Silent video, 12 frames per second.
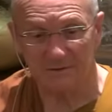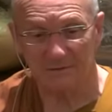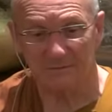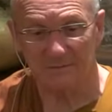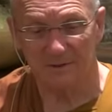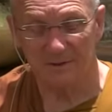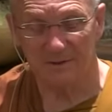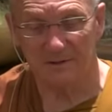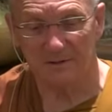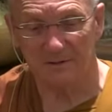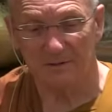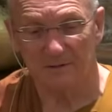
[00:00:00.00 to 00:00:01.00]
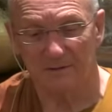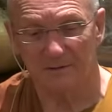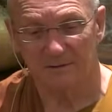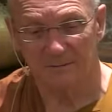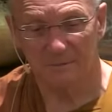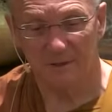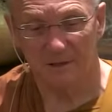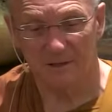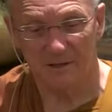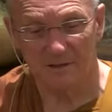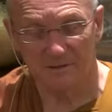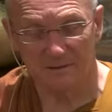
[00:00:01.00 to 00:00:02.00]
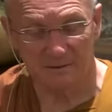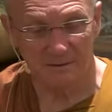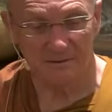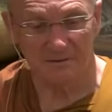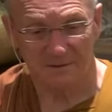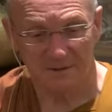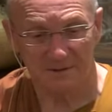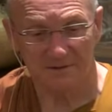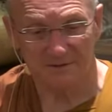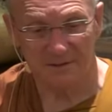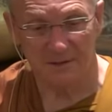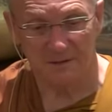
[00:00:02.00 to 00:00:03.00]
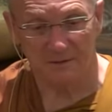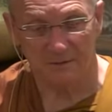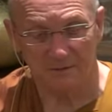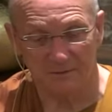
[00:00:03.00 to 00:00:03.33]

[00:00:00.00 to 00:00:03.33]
of the mind itself.